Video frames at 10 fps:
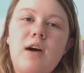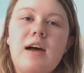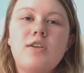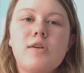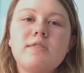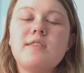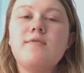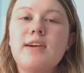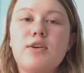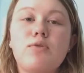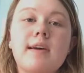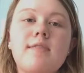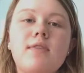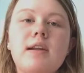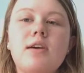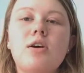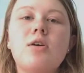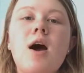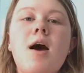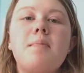I know it was a very quick video,
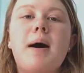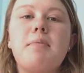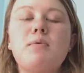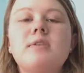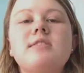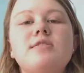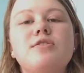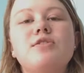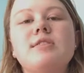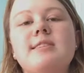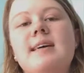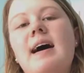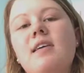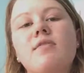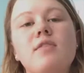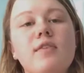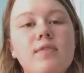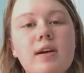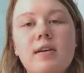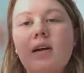but I've been wanting to do this tag for the
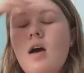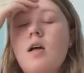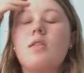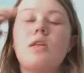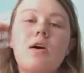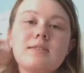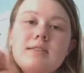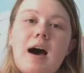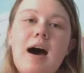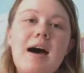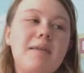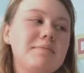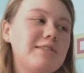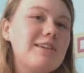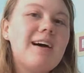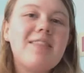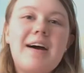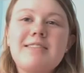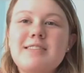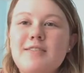very long time. So, yeah,
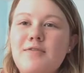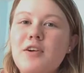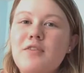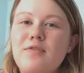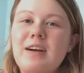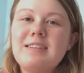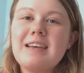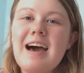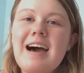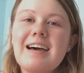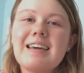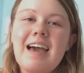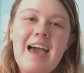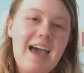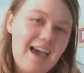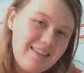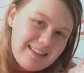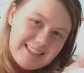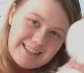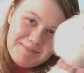that was the furry friend tag. And
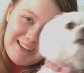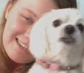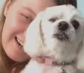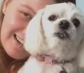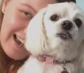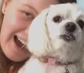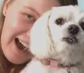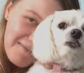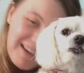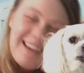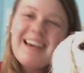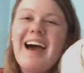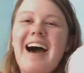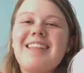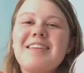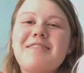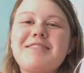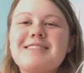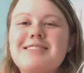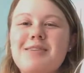this is my dog, Abby. I love
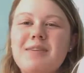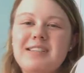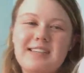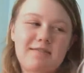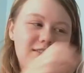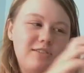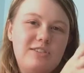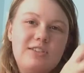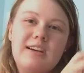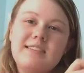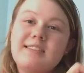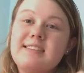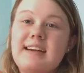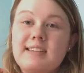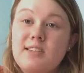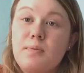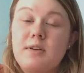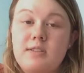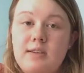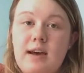her so much, even though she has a sassy
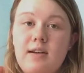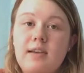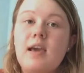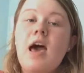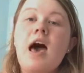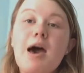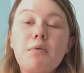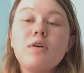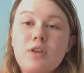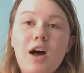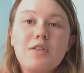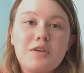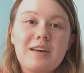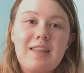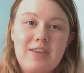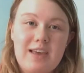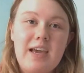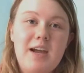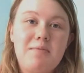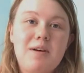personality and will not look at the
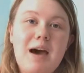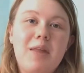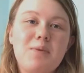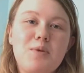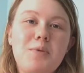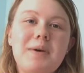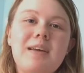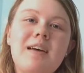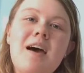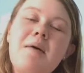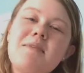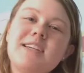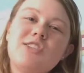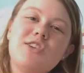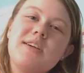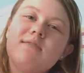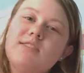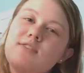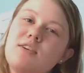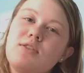camera at the moment. Make sure you give
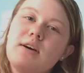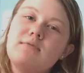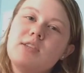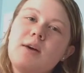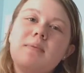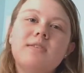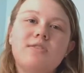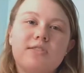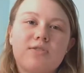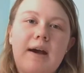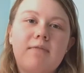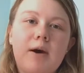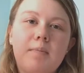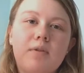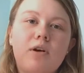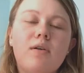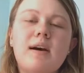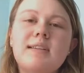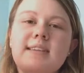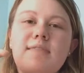us a little thumbs up and subscribe down below.
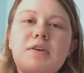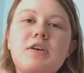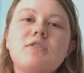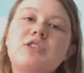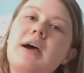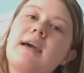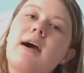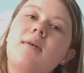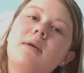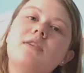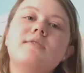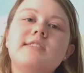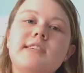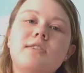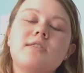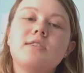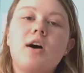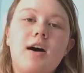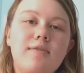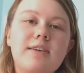And definitely go check out my new series,
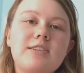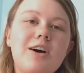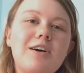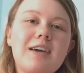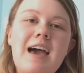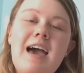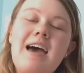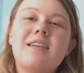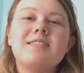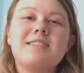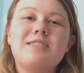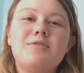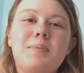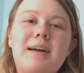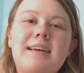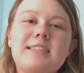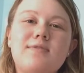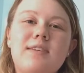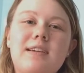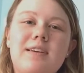Coffee Talk. And I'll see you in my next
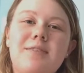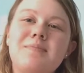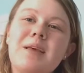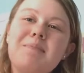video.